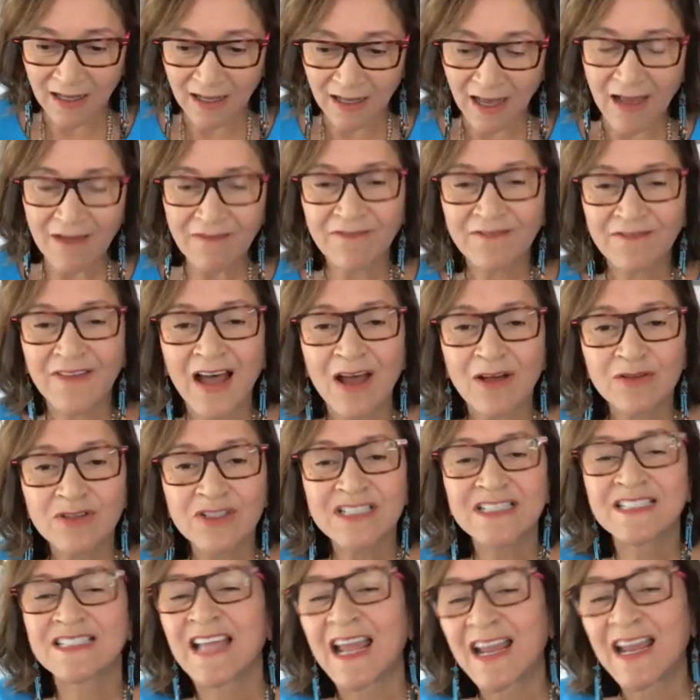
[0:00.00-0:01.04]
I found
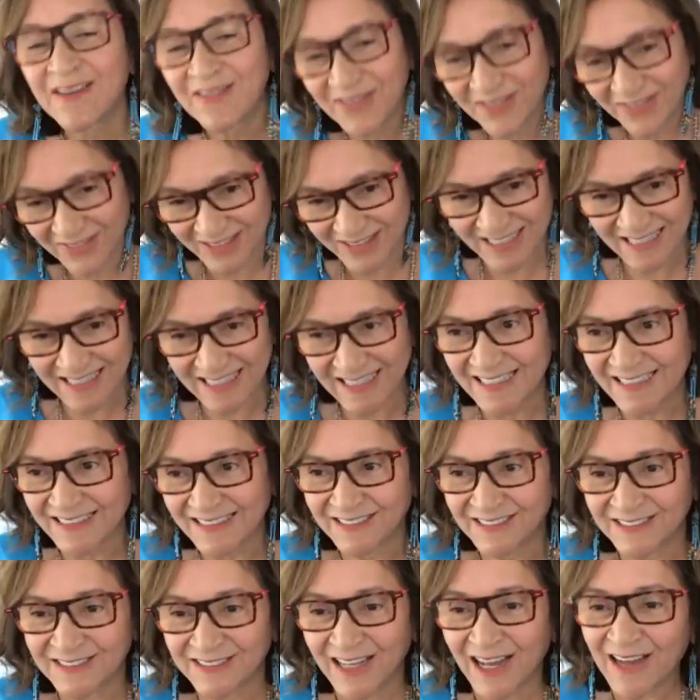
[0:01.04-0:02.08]
safety.
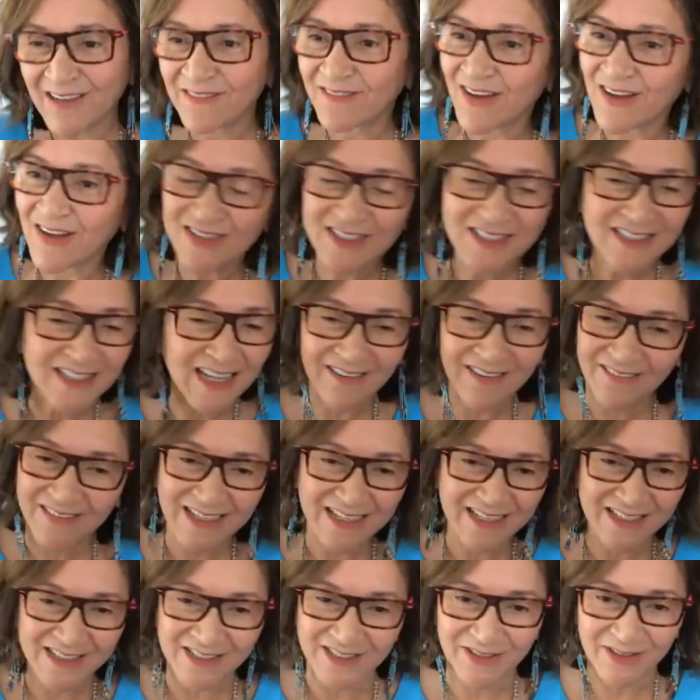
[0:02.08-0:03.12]
I found
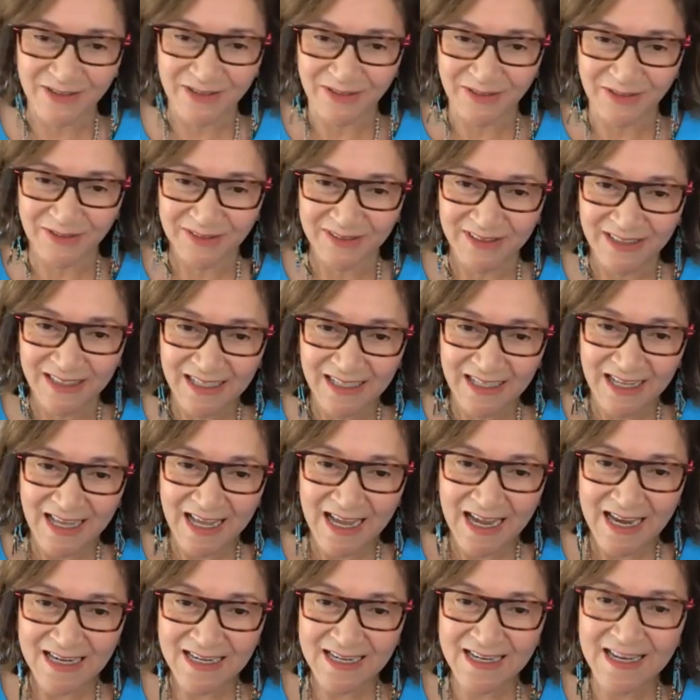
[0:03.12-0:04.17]
safety in school,
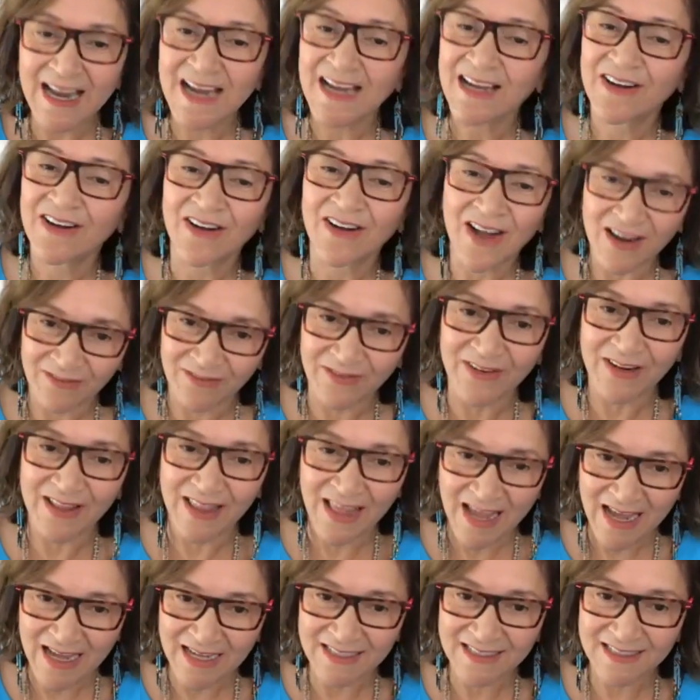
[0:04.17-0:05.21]
and thank God for
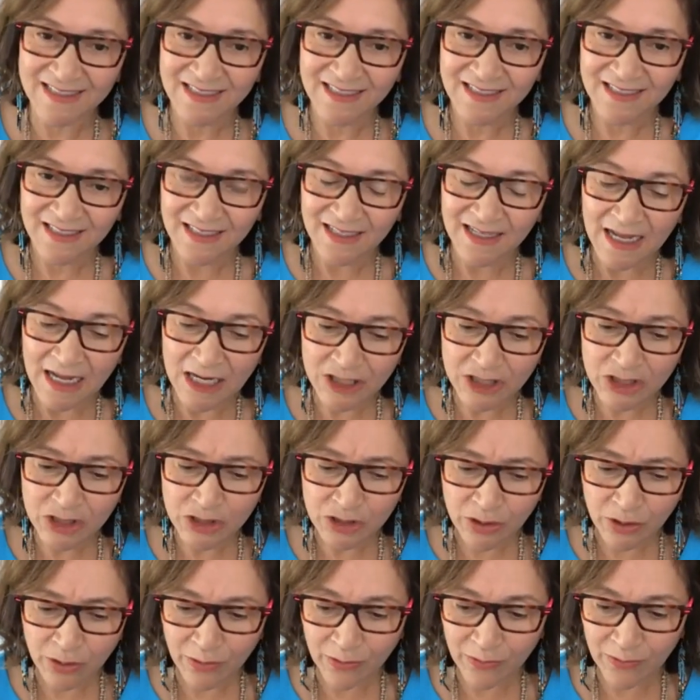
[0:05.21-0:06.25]
that. And
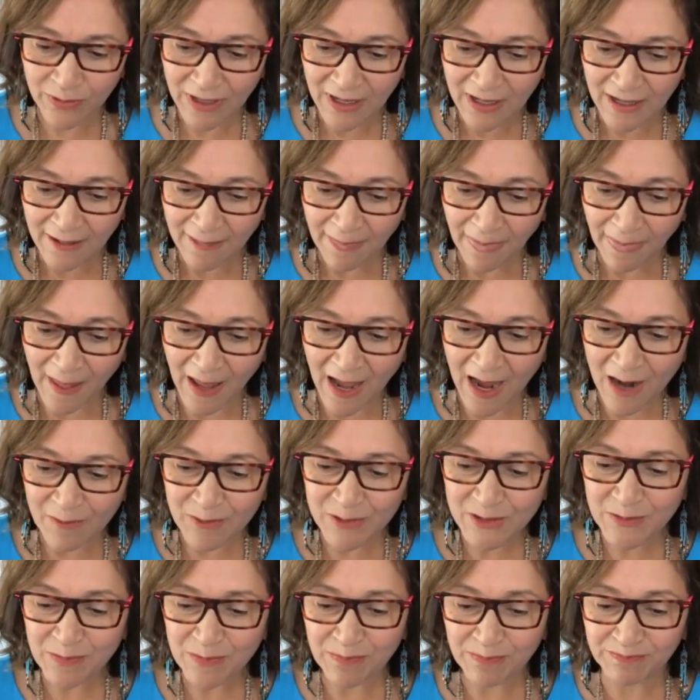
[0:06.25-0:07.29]
so I
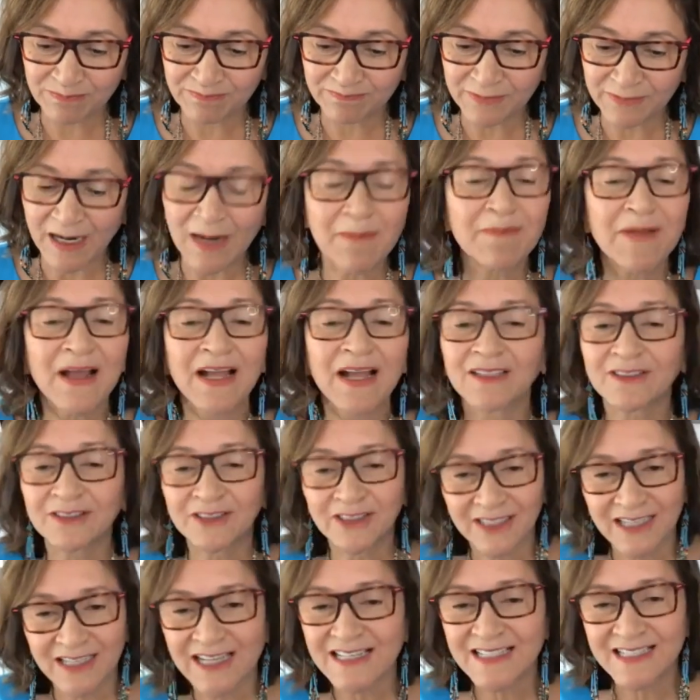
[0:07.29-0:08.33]
was compelled to
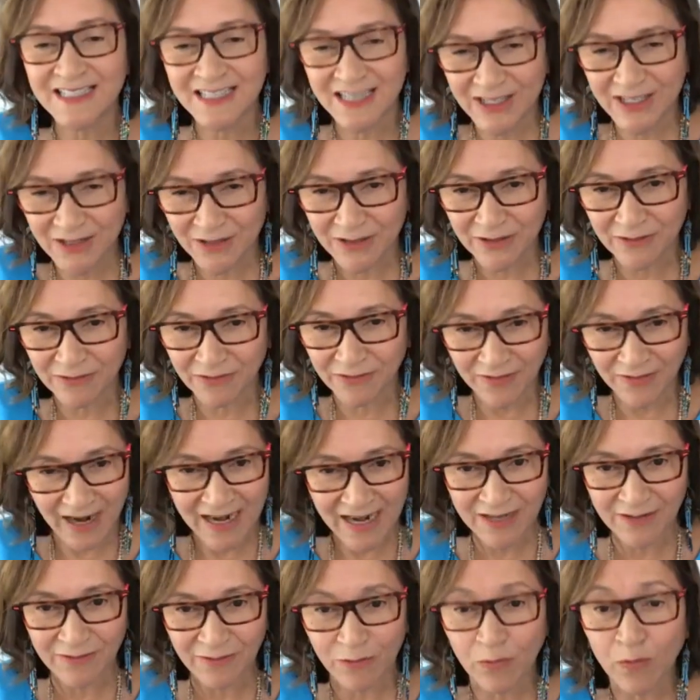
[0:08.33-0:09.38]
continue to
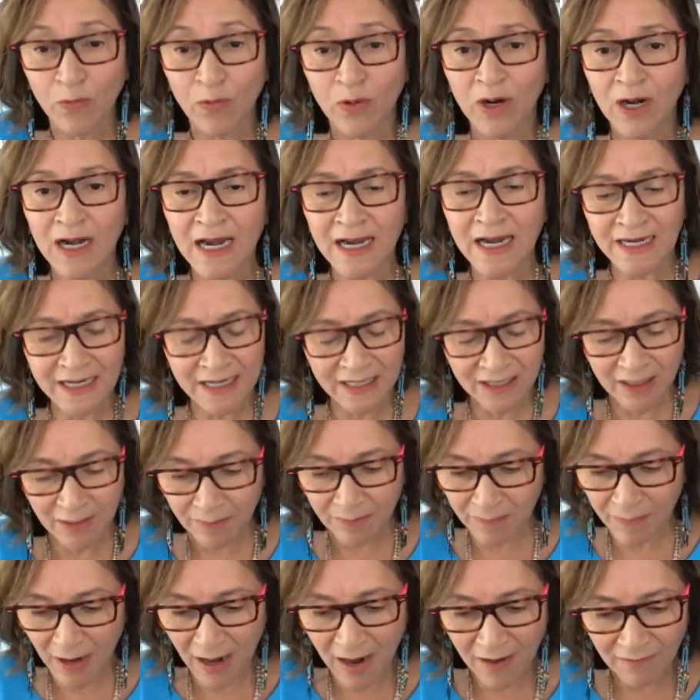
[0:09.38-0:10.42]
fight for, get up
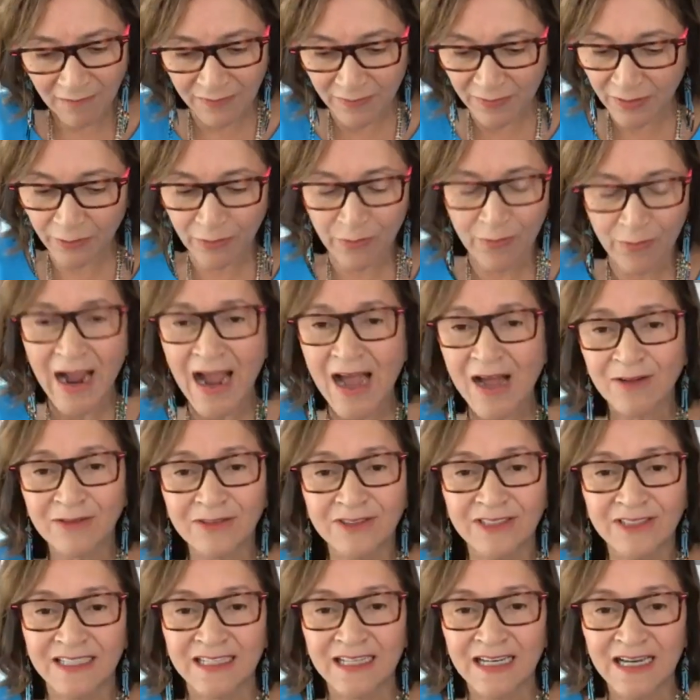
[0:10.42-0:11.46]
off of the ground
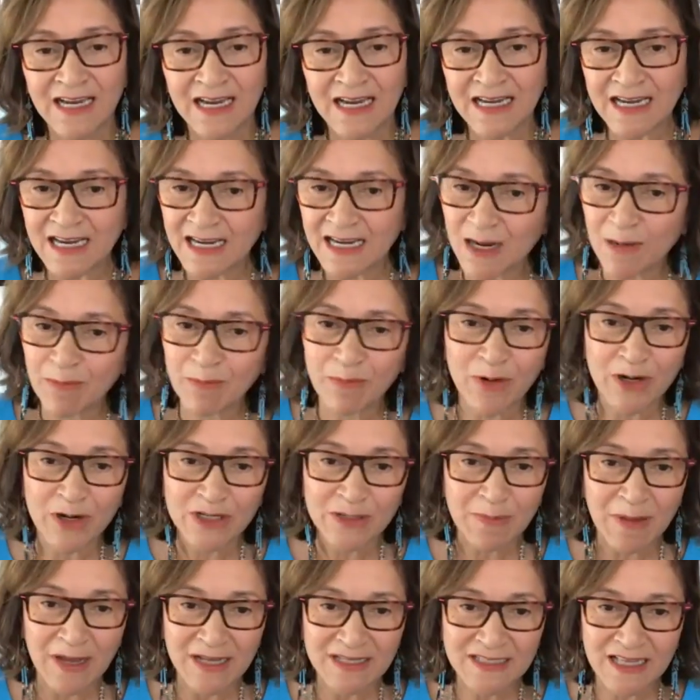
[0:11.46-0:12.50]
and get up, brush
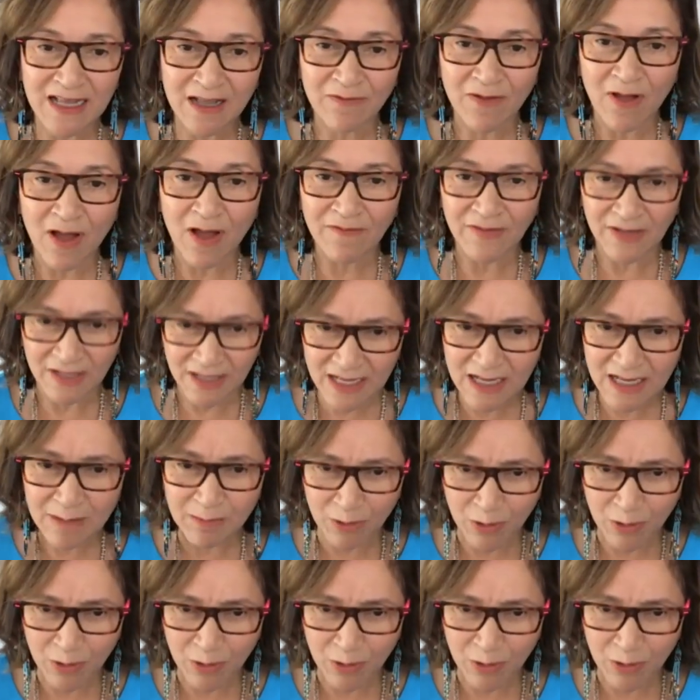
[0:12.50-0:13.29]
myself off and keep